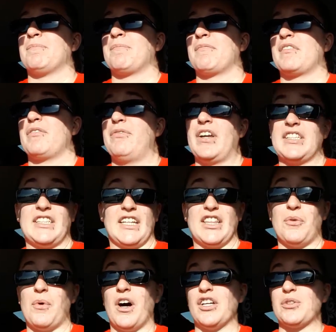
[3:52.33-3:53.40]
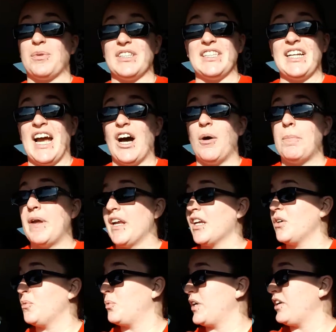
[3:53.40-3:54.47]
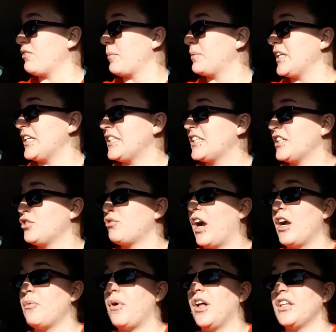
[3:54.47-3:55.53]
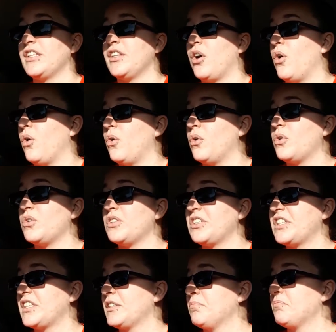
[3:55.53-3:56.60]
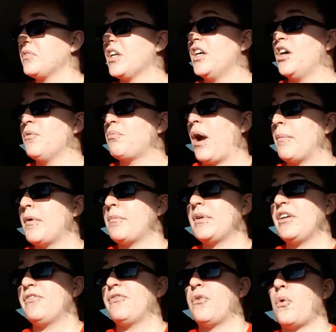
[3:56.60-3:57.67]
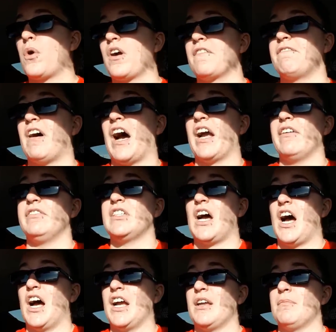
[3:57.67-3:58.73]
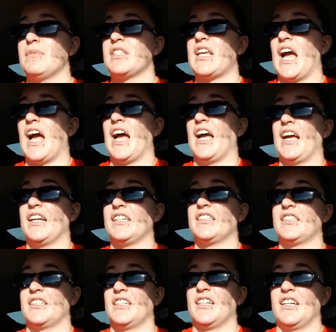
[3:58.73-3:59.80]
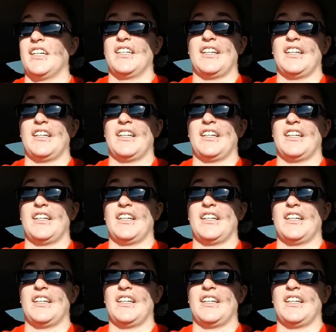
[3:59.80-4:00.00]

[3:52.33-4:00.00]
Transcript: Fixing the walls wasn't helping. We replaced the drywall in the holes probably 4 or 5 times, and I